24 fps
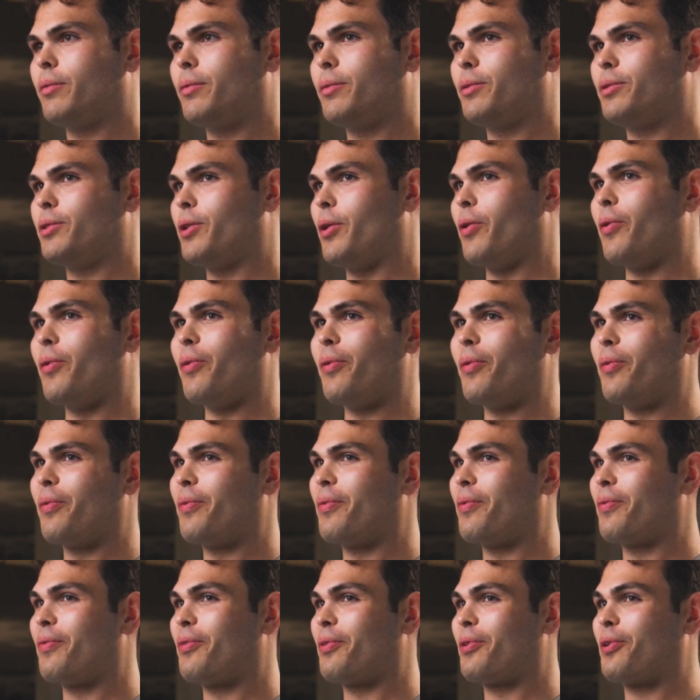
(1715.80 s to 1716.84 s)
So
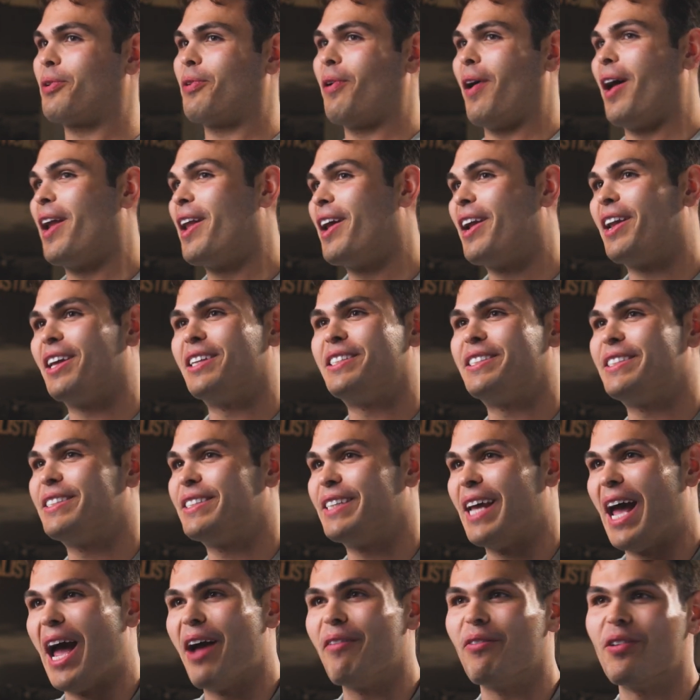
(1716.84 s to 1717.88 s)
credit
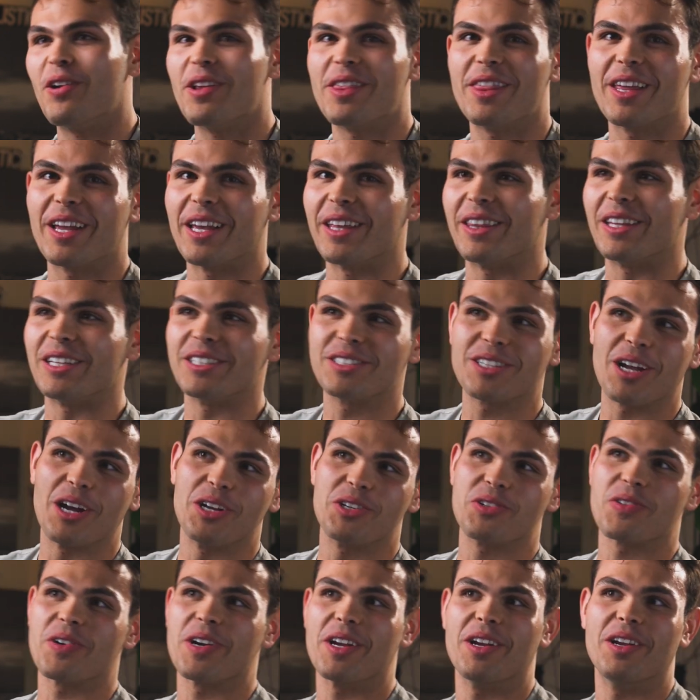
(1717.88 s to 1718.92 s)
is everything in this
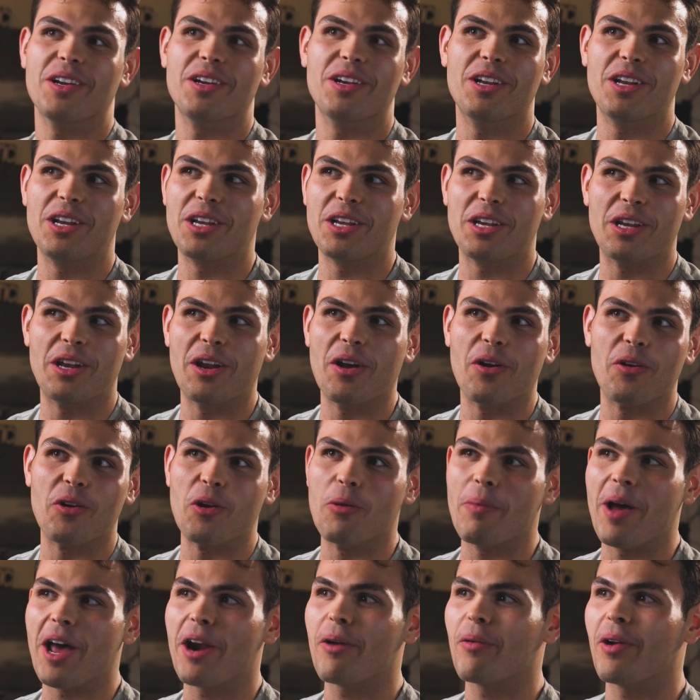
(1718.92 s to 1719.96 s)
country. You know, no
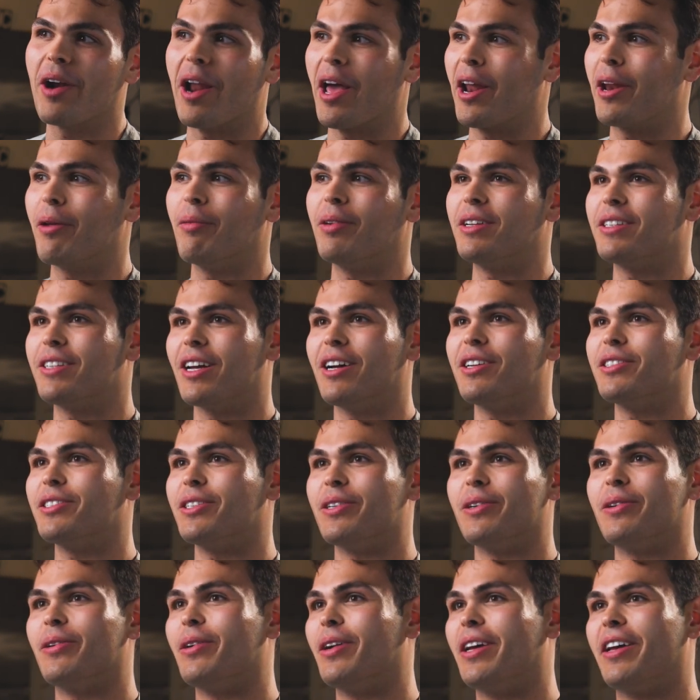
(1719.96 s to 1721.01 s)
matter what anyone tells
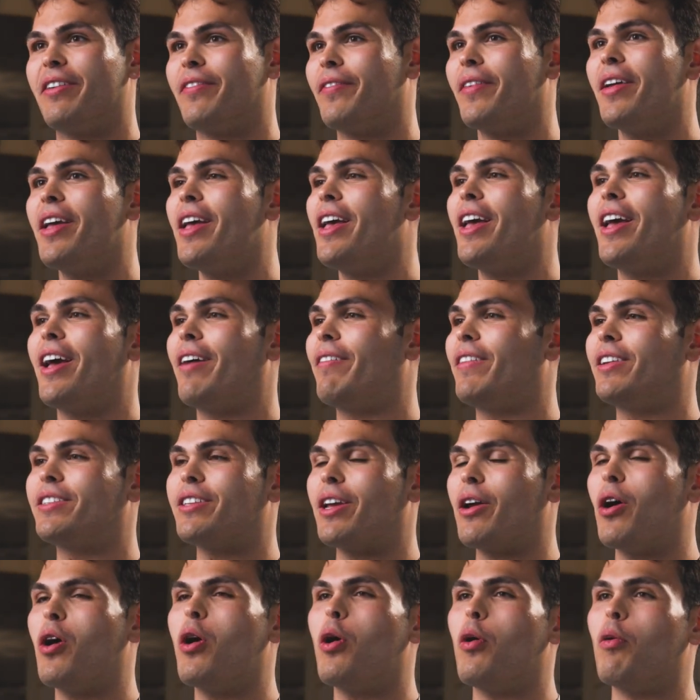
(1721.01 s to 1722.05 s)
you, if they
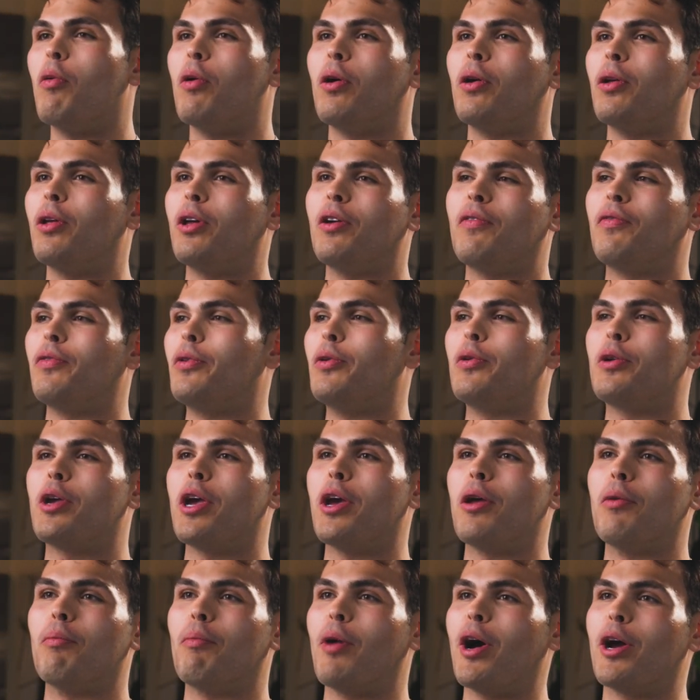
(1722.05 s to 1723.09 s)
say, oh, well, if you
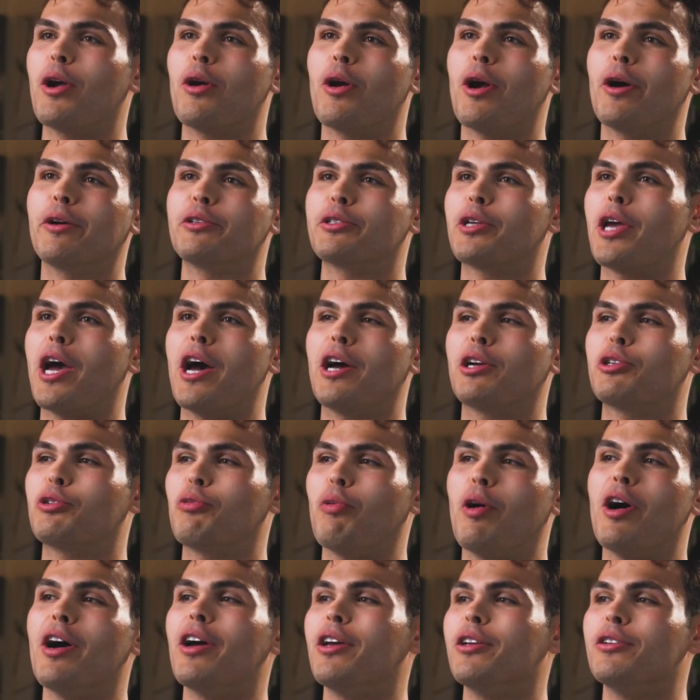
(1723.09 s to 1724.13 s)
can't buy your house cash
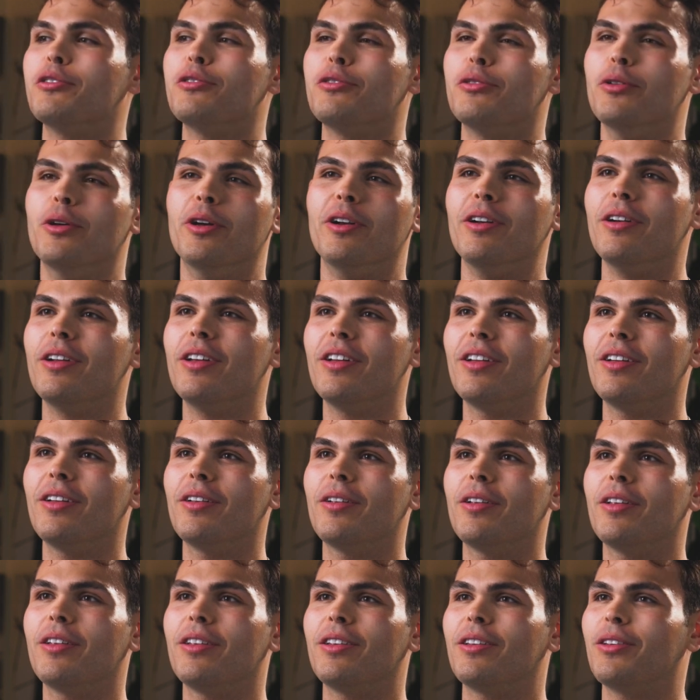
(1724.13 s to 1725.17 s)
twice, then
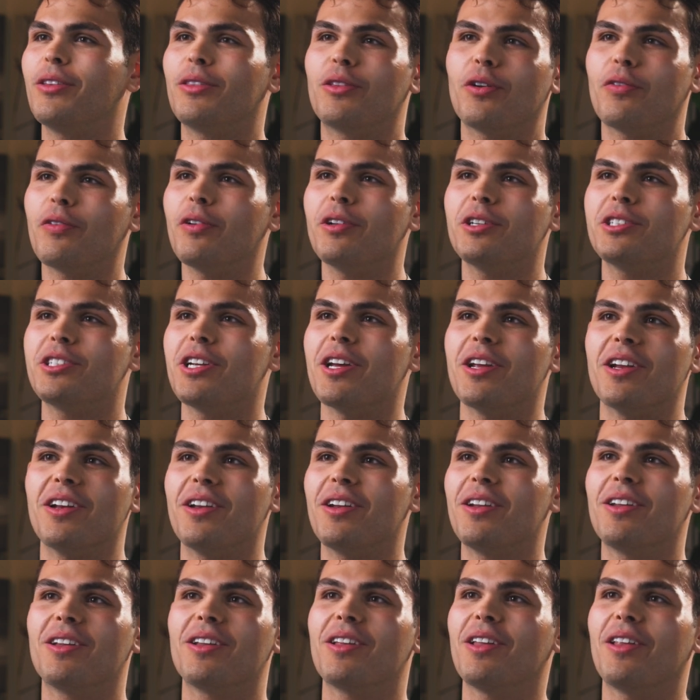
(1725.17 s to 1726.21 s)
they're full of shit.
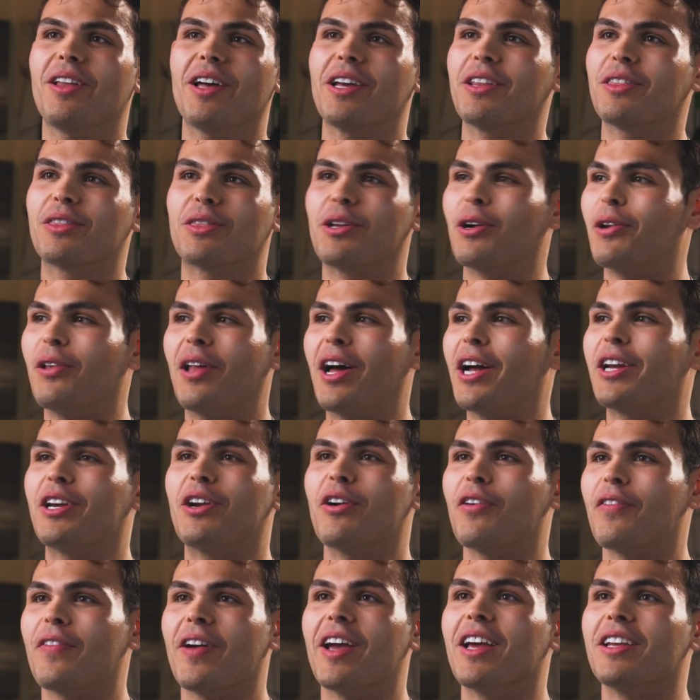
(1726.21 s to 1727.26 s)
Like, they're lying to
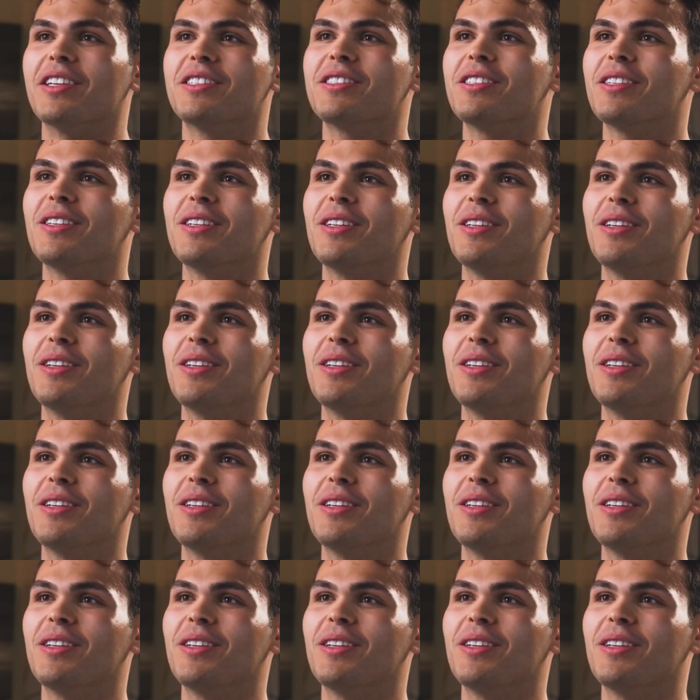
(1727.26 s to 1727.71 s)
your face.